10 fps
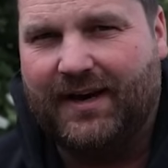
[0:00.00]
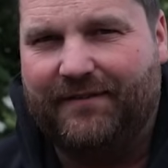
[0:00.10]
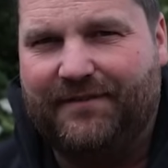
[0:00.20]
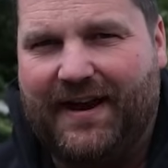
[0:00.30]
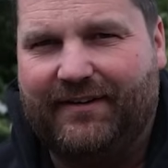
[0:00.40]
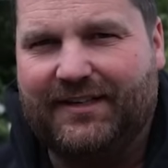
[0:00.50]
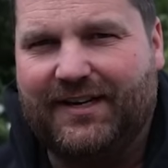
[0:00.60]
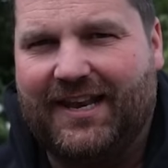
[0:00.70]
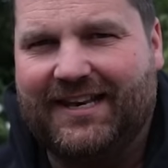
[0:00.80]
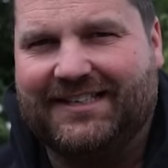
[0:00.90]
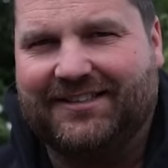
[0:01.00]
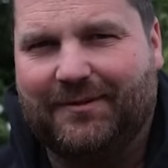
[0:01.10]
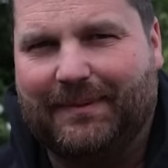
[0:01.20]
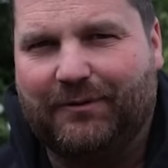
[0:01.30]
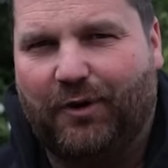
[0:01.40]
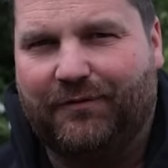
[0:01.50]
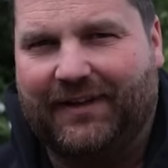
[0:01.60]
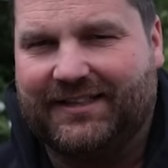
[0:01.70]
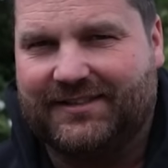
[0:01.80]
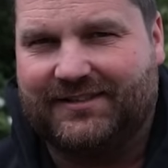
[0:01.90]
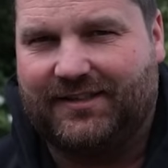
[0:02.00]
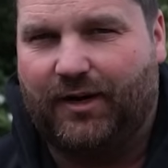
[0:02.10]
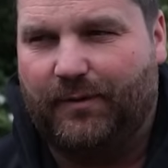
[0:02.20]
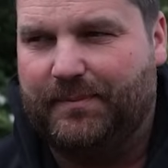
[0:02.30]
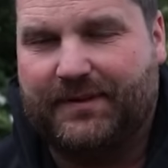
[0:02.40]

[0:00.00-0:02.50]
very little amount of that to start with,